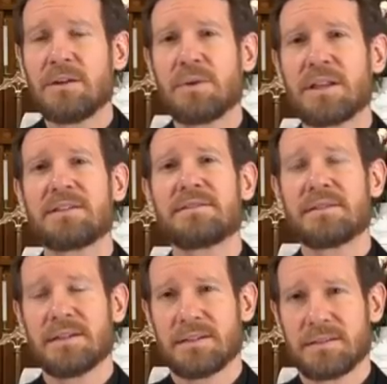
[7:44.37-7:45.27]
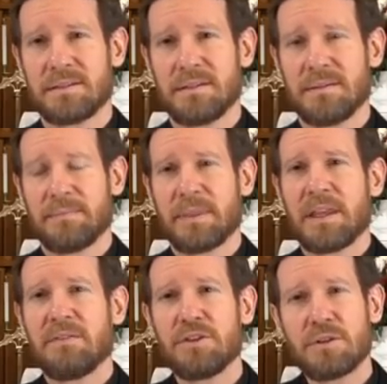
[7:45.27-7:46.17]
Well, it's this
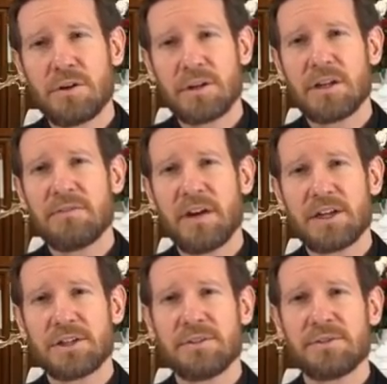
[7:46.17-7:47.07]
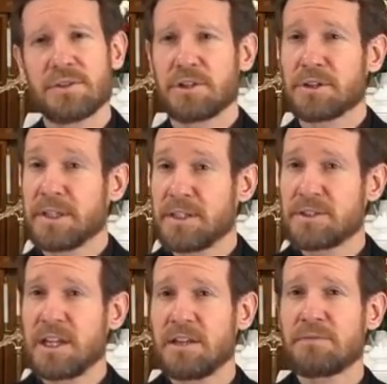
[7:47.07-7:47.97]
if you go to confession, so you're in the
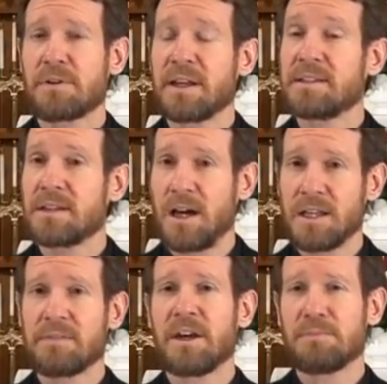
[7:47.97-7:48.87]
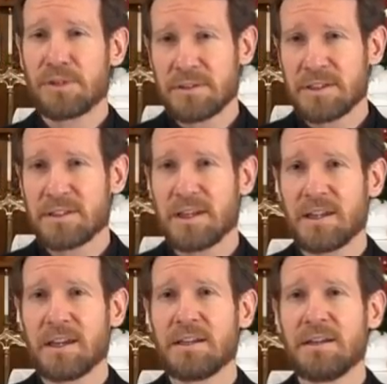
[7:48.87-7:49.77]
state of grace on Divine Mercy
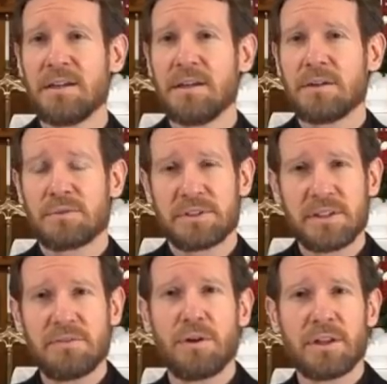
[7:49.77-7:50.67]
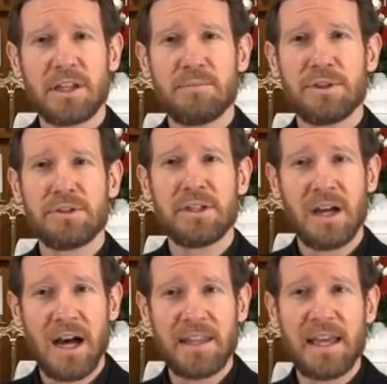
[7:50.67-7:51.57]
Sunday, receive Holy Communion
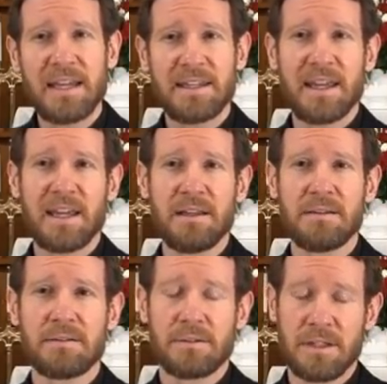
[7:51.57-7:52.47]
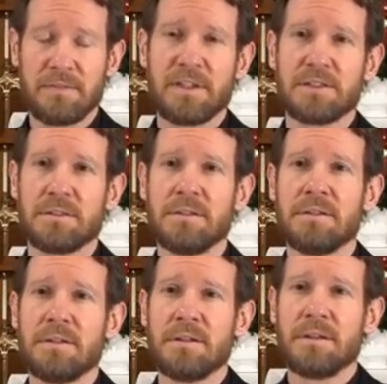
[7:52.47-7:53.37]
on that day or on the vigil,
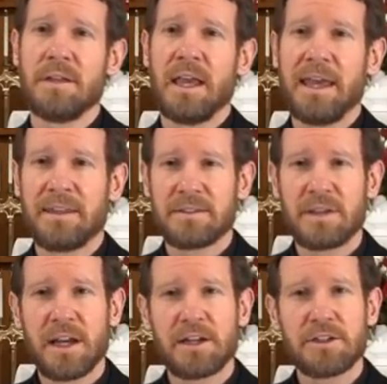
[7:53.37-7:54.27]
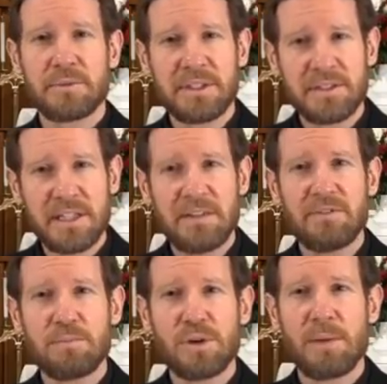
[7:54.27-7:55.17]
and desire to receive
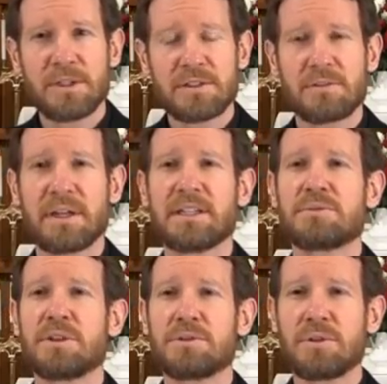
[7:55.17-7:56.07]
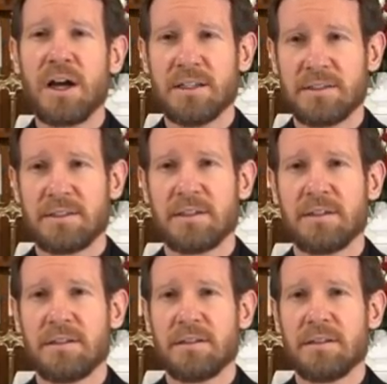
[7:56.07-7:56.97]
the promised grace with trust,
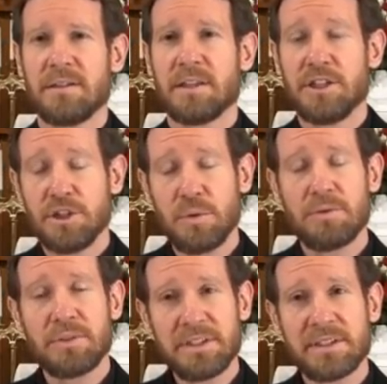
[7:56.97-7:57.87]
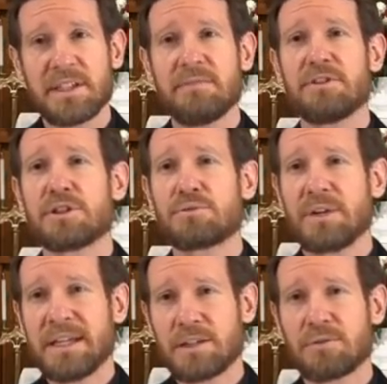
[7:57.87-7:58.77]
then you will receive the
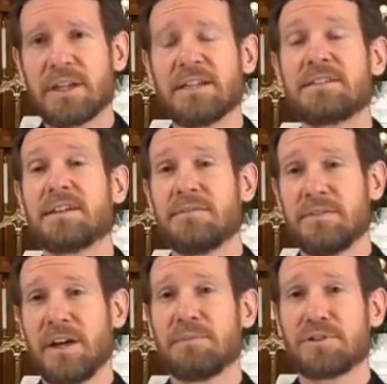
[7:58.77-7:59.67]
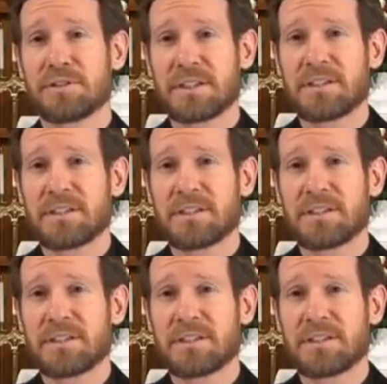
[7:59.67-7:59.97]
great grace of Divine Mercy